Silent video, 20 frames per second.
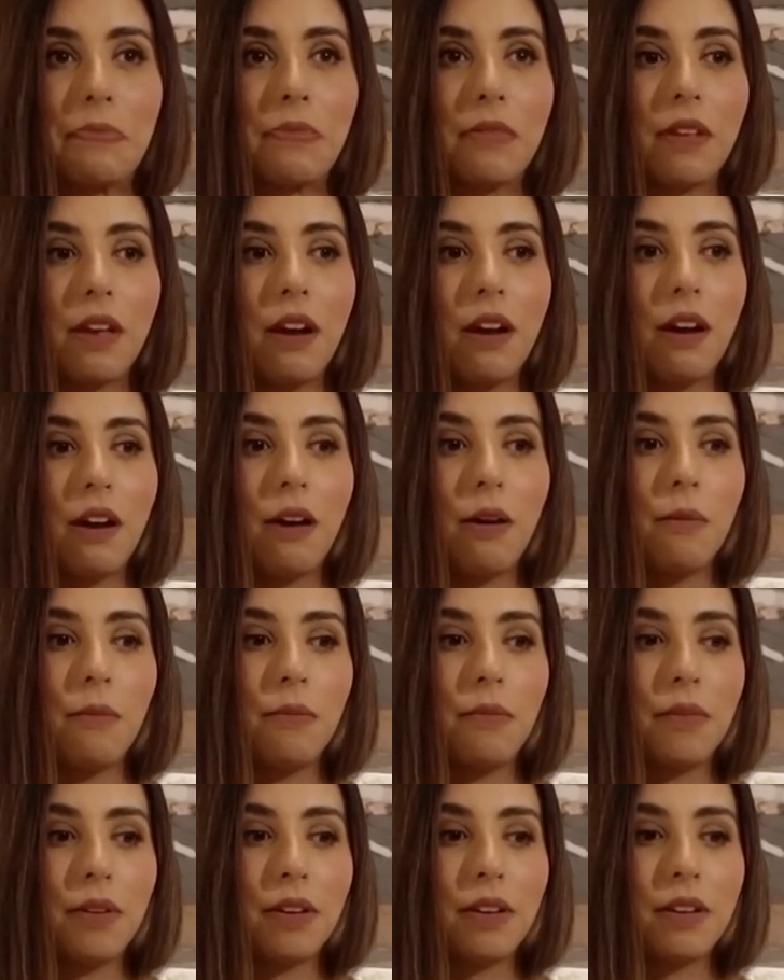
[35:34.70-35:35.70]

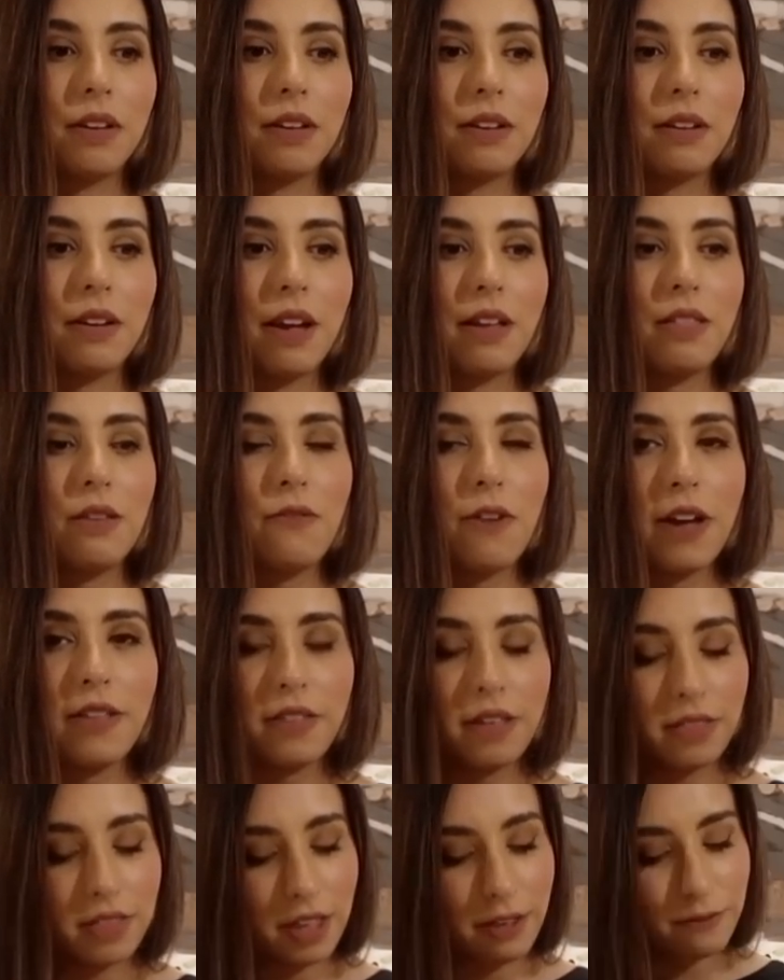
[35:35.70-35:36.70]
And the fact
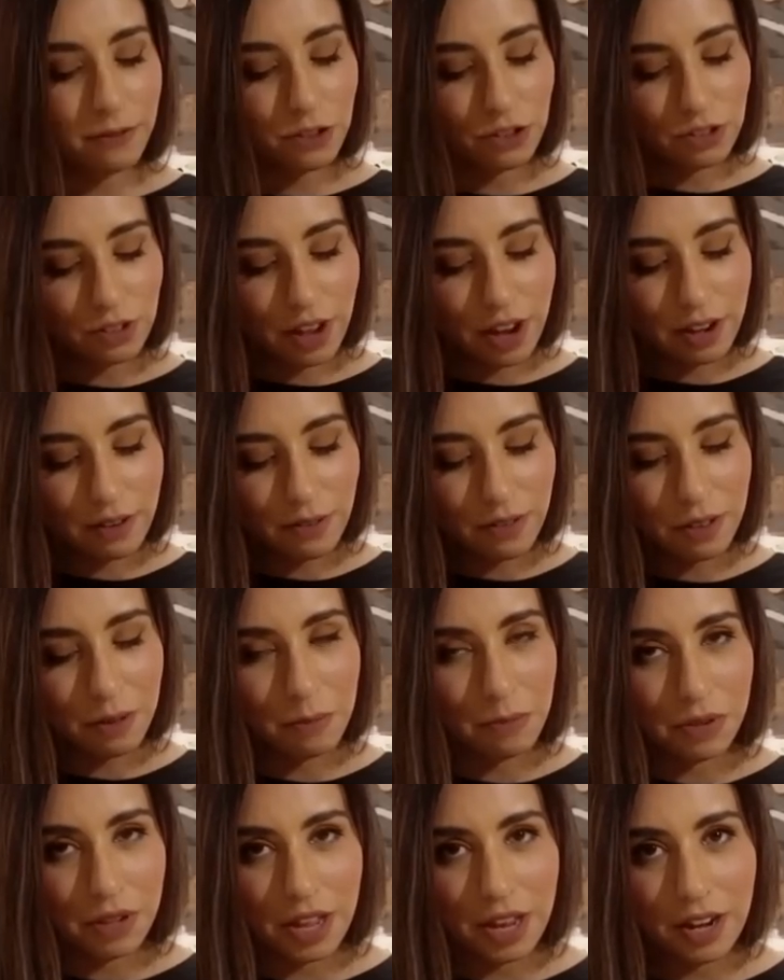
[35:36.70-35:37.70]
that they've just kind of
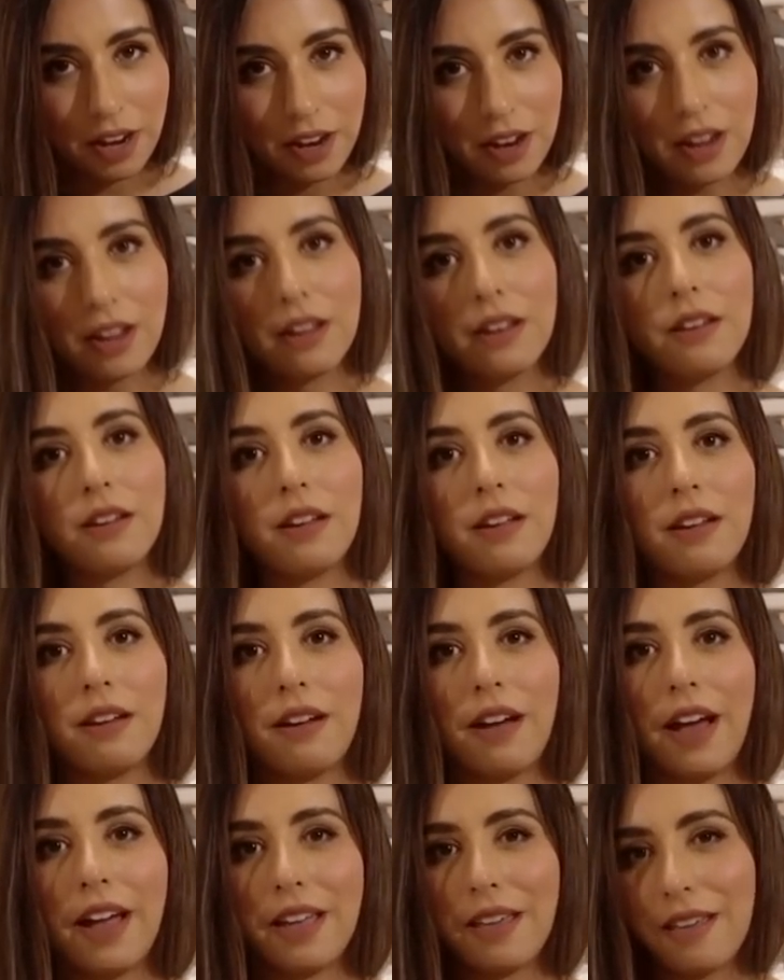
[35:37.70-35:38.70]
completed it,
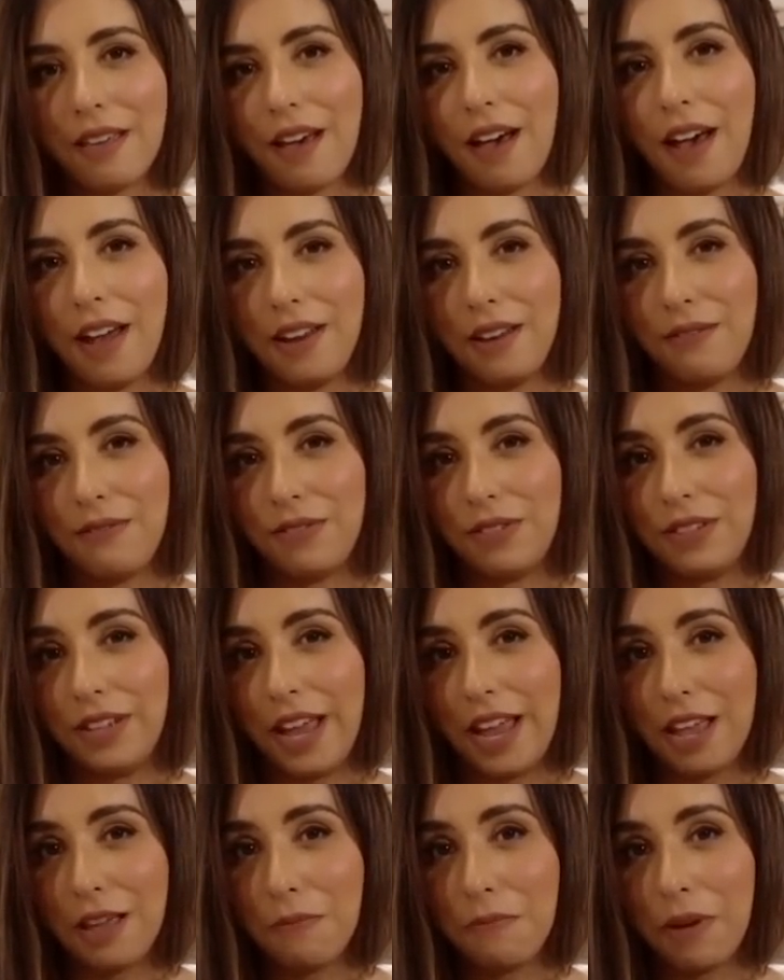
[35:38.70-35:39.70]
I kind of
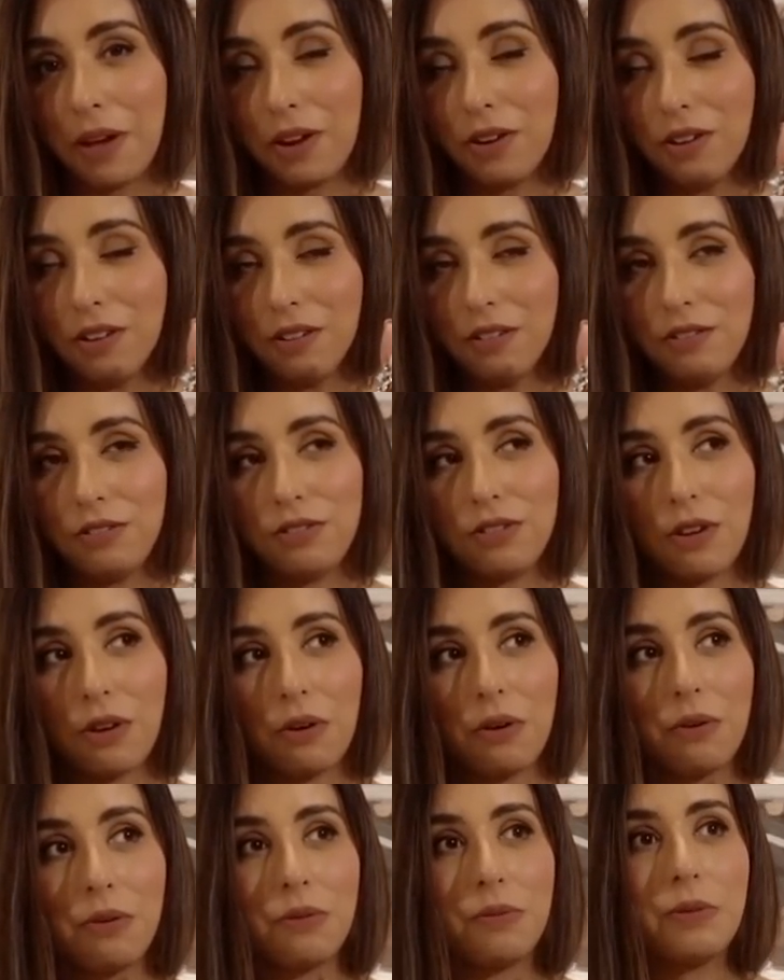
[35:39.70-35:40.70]
like better.
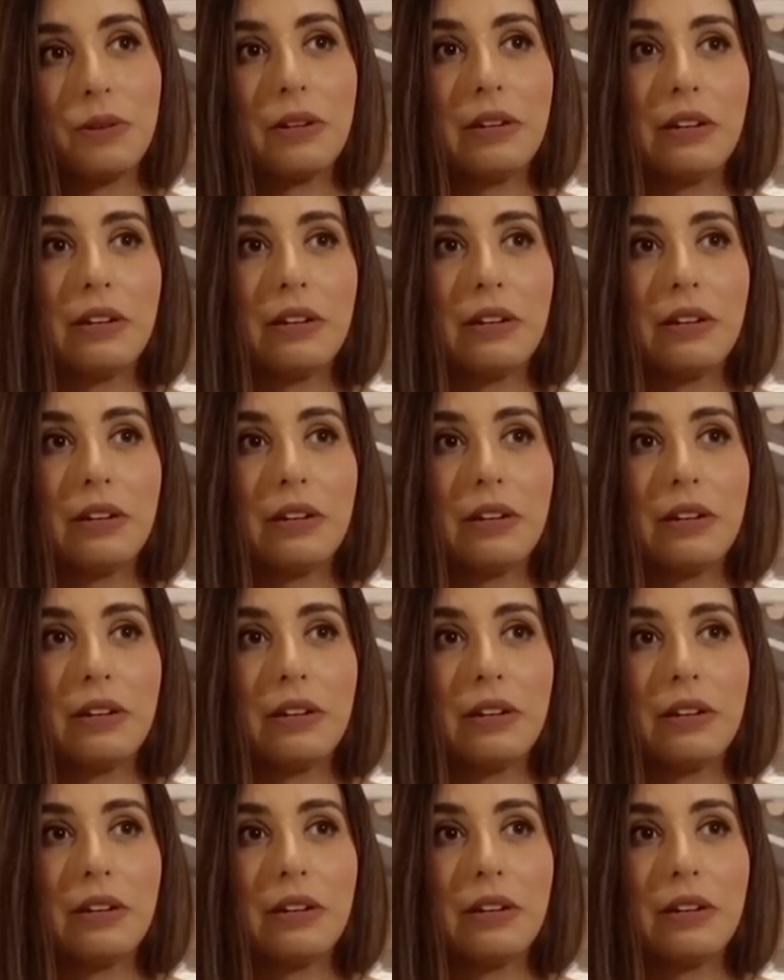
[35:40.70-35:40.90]
So